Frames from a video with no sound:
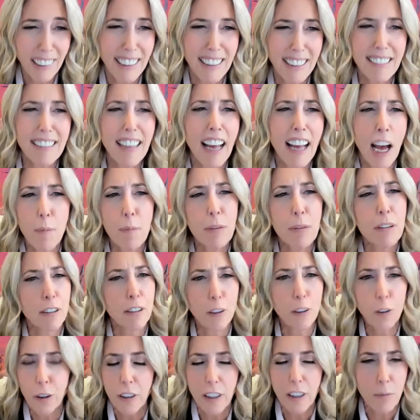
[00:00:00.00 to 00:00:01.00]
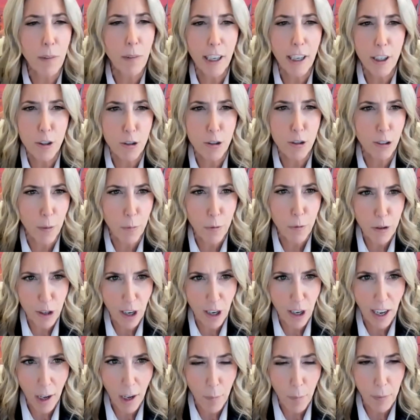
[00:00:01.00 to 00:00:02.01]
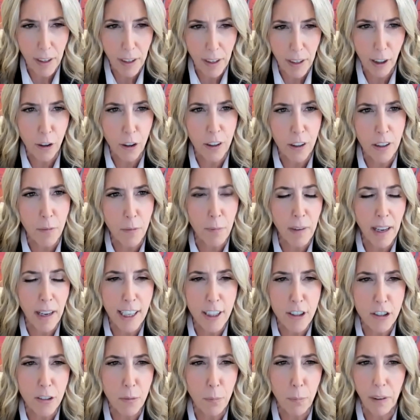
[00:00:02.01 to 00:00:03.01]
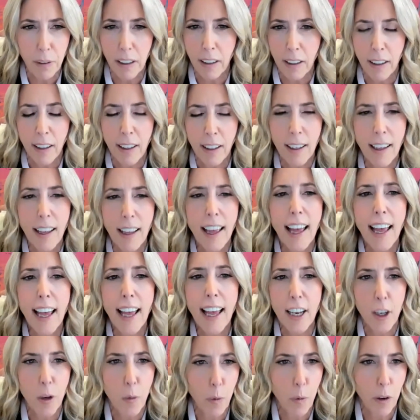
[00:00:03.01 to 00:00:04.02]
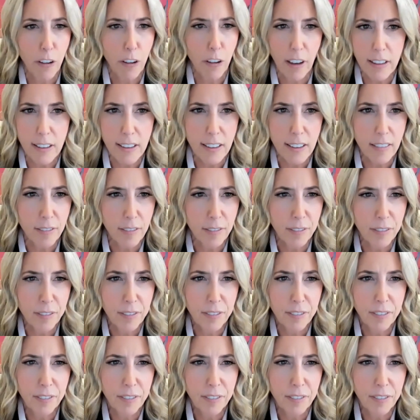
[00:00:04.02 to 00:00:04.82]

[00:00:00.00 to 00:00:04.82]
it's absolutely my dream job, and I couldn't imagine being anywhere else.